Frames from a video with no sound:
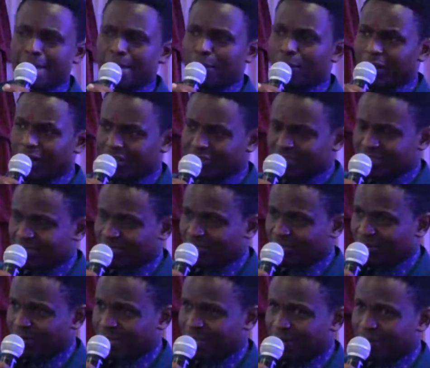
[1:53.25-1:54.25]
But
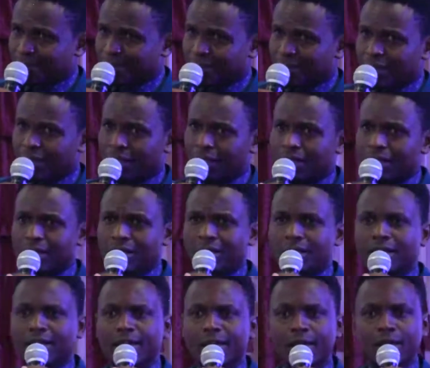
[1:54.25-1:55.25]
necessarily,
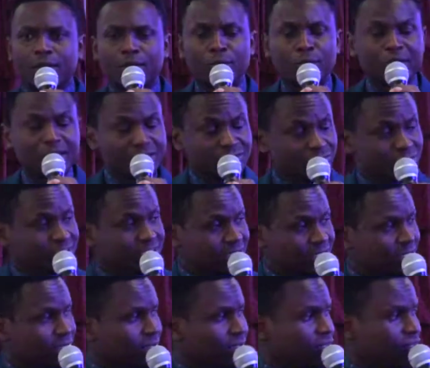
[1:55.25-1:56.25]
we need to
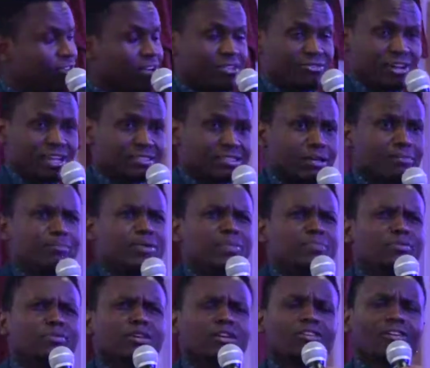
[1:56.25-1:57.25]
seek for advice. There are
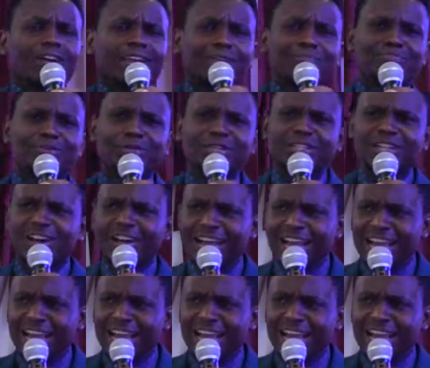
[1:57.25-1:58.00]
people that God has put in our